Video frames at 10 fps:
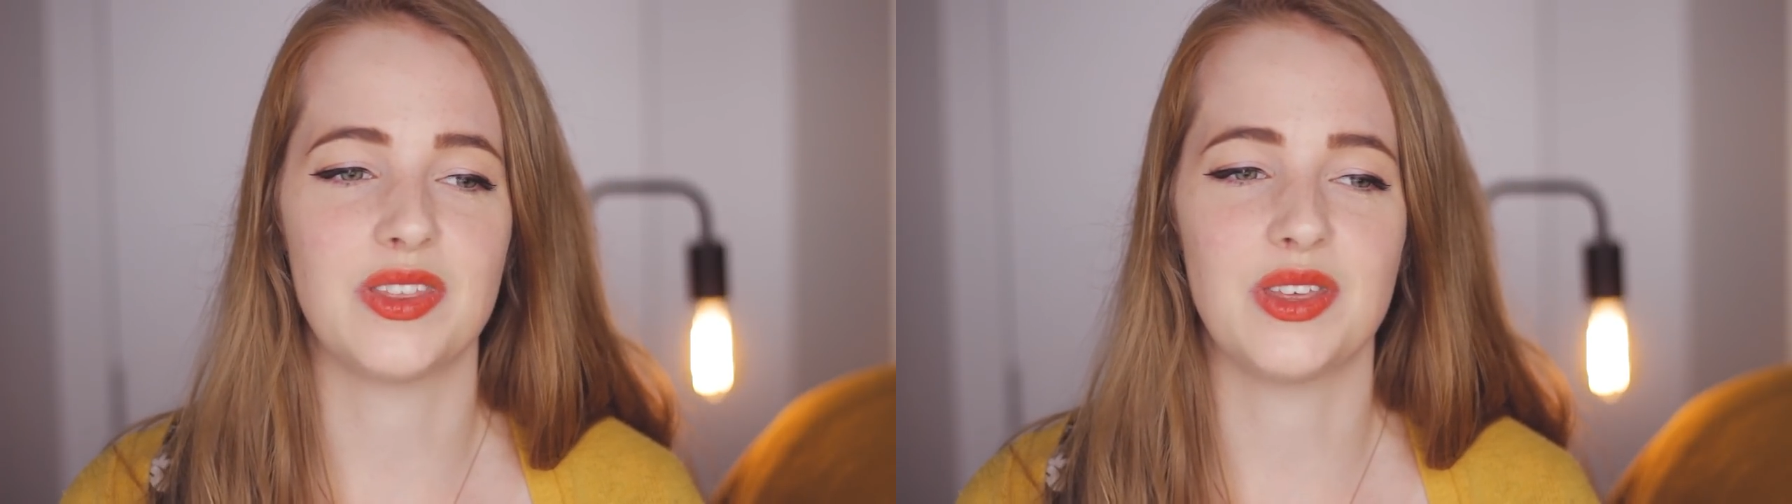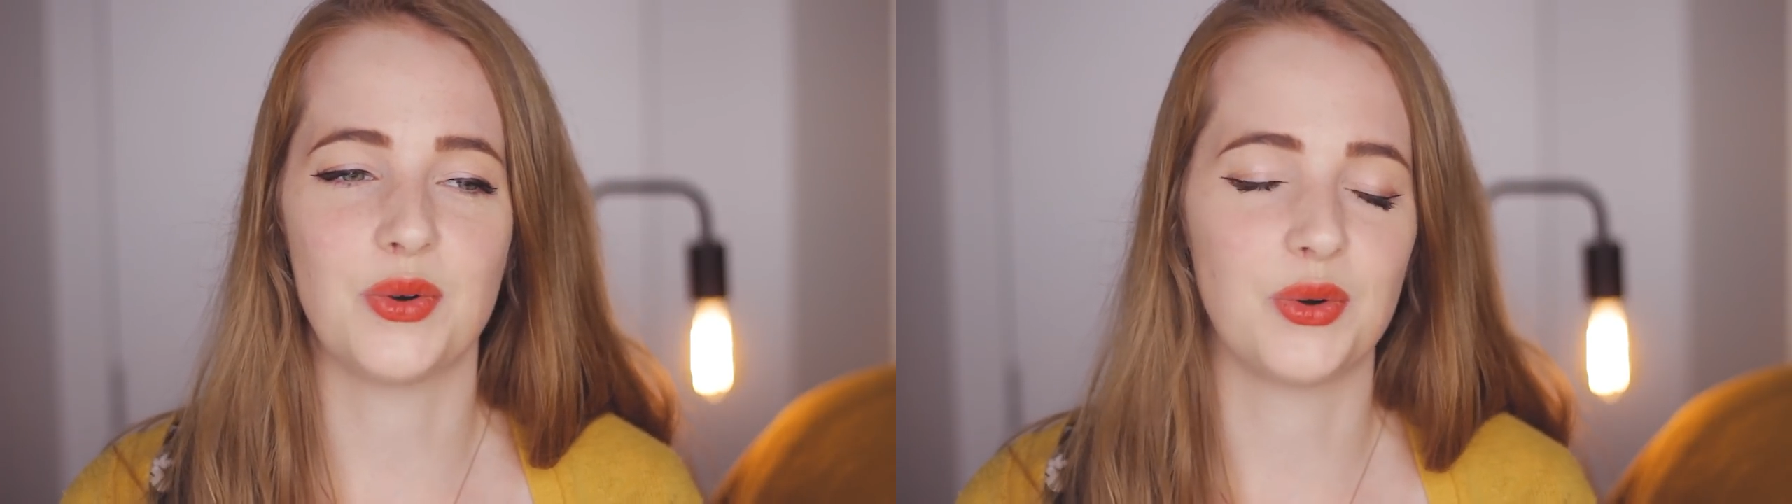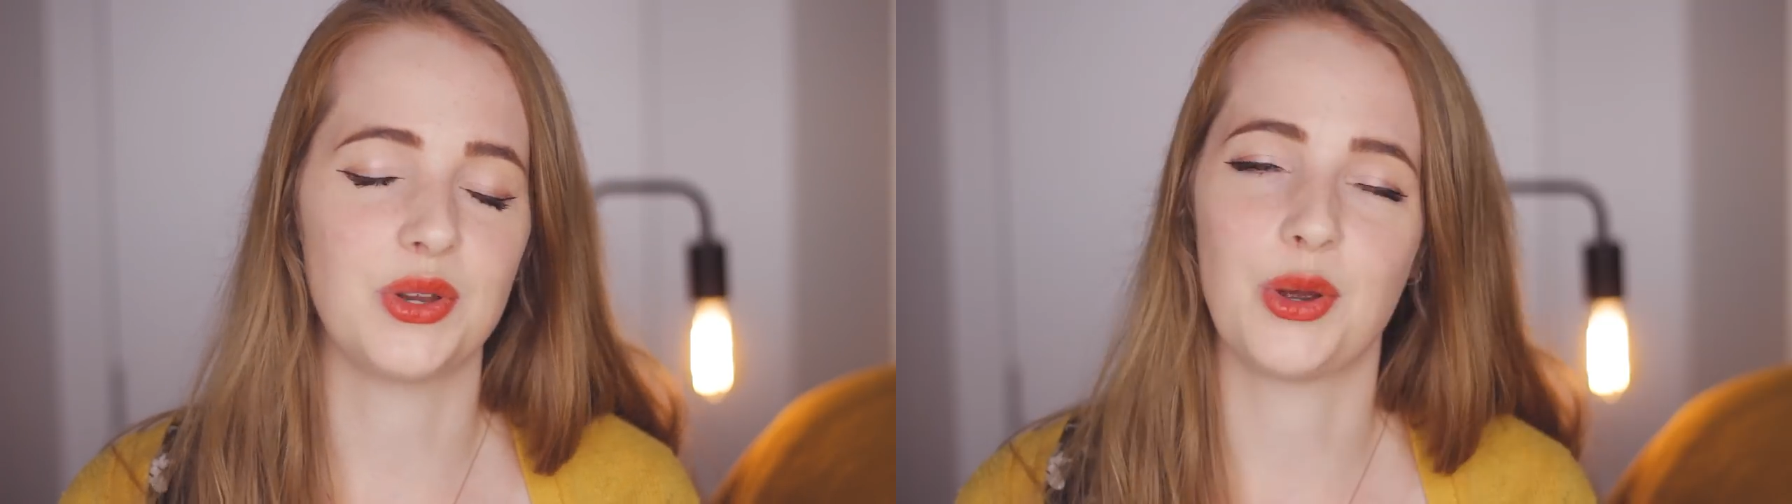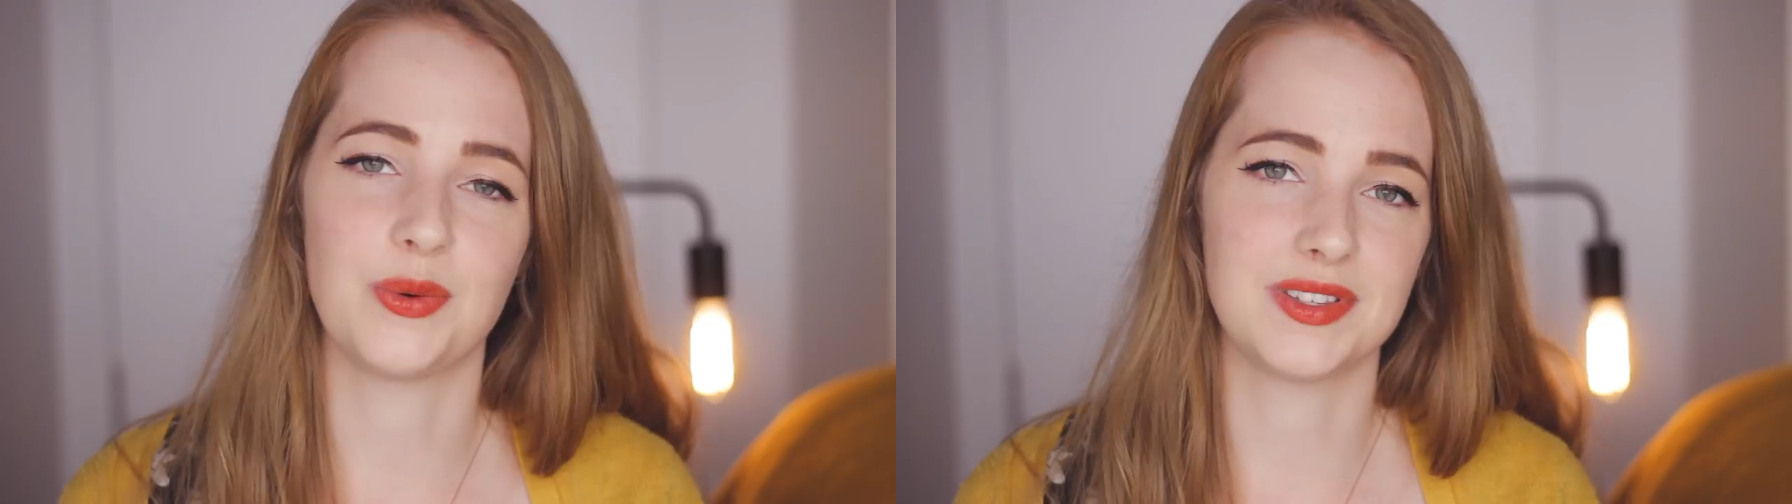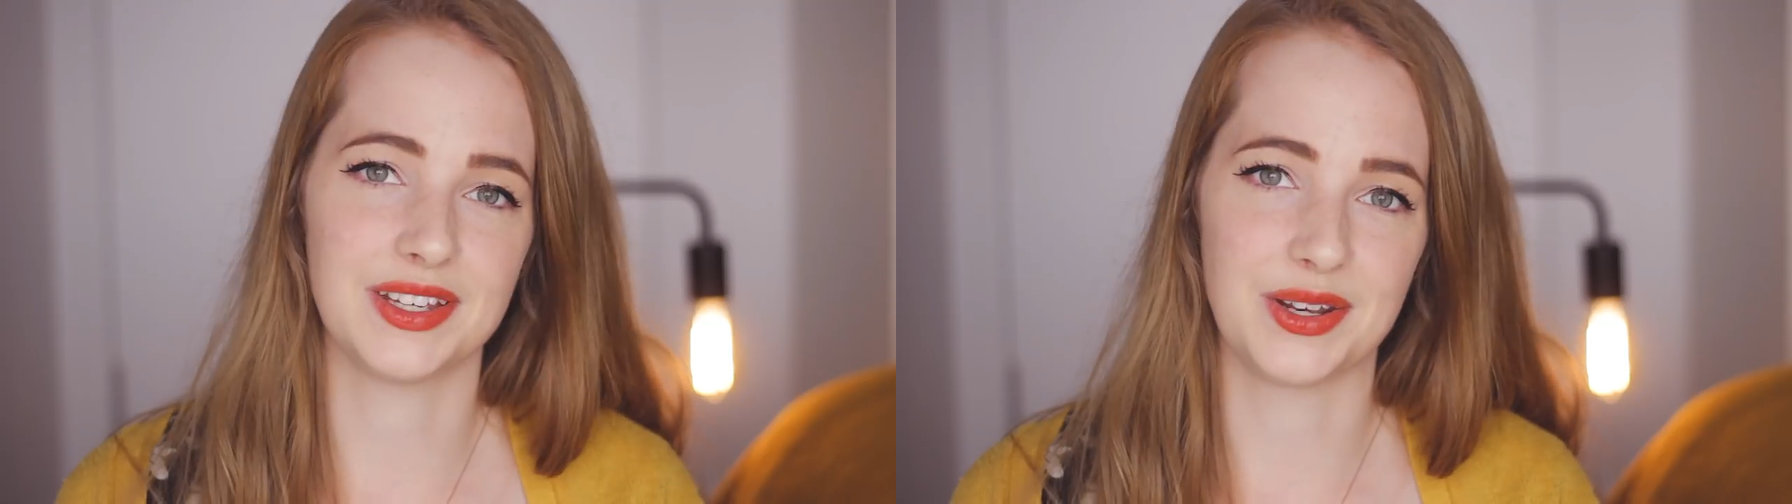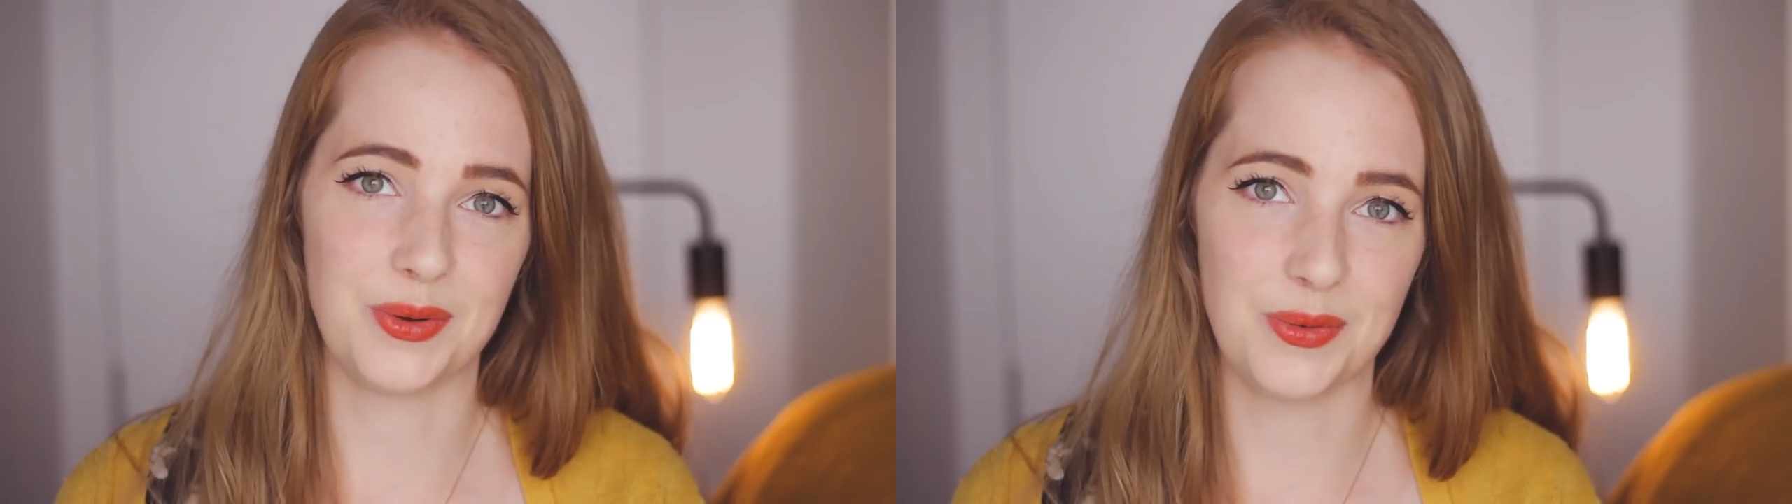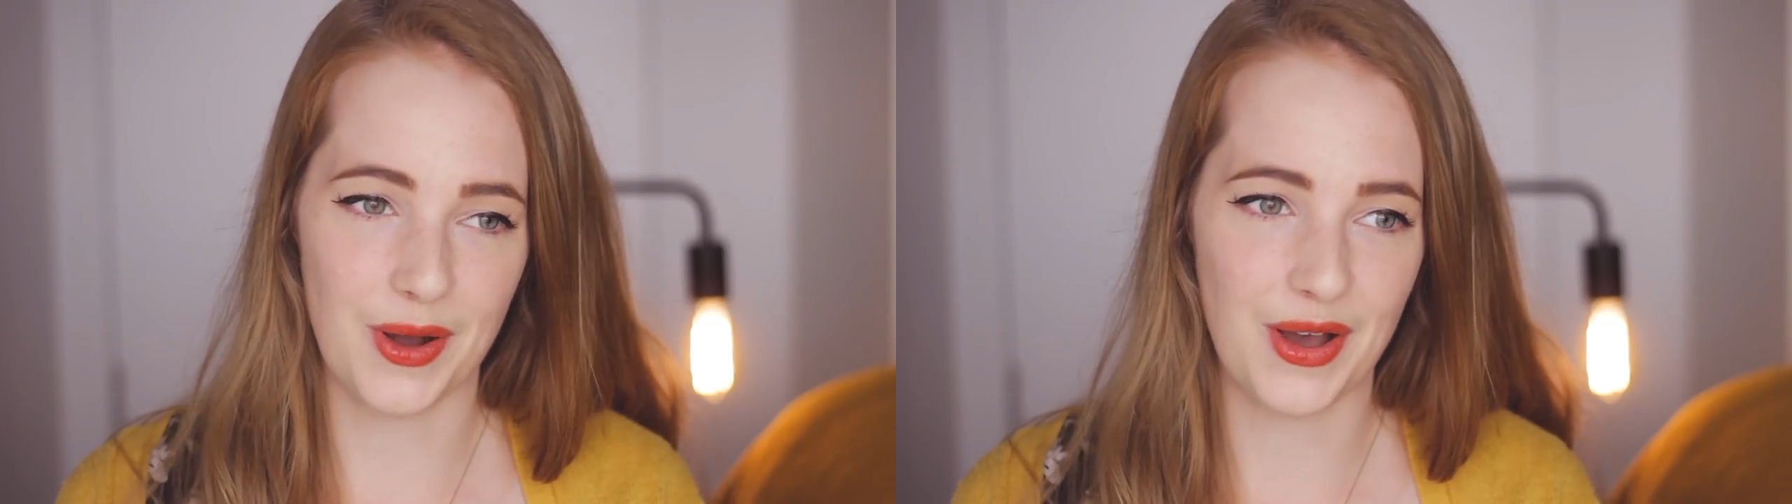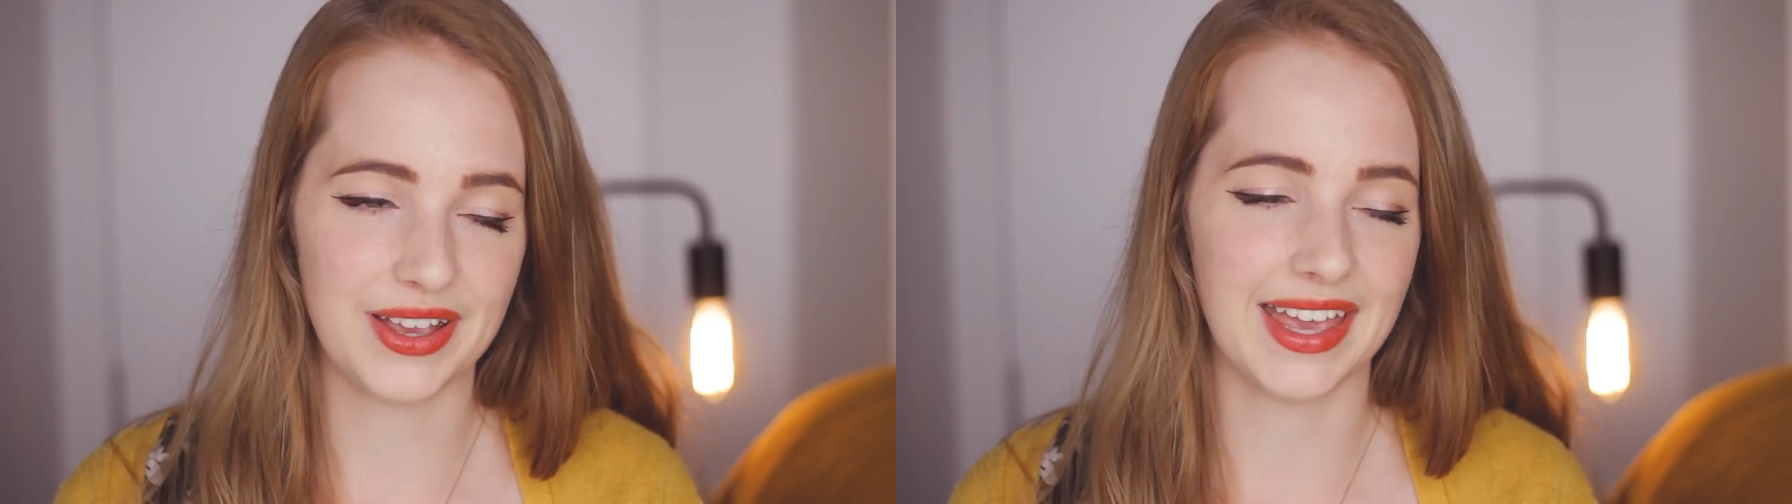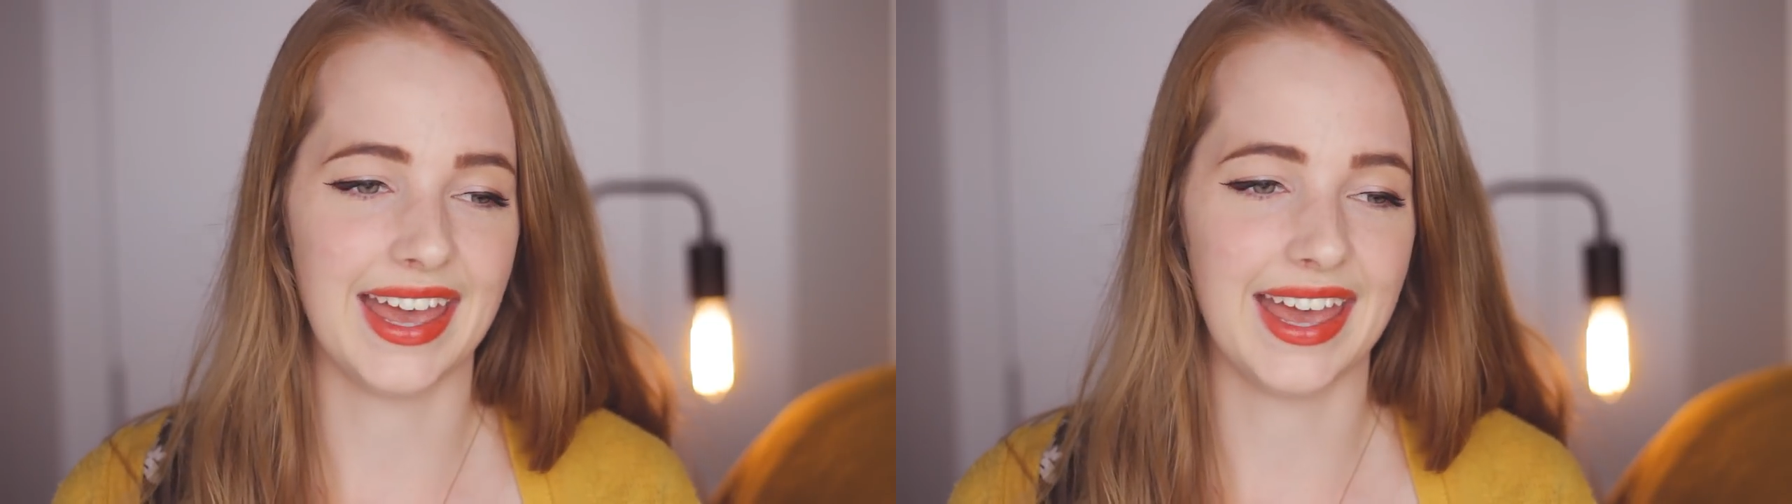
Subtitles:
that the audio wasn't going to work,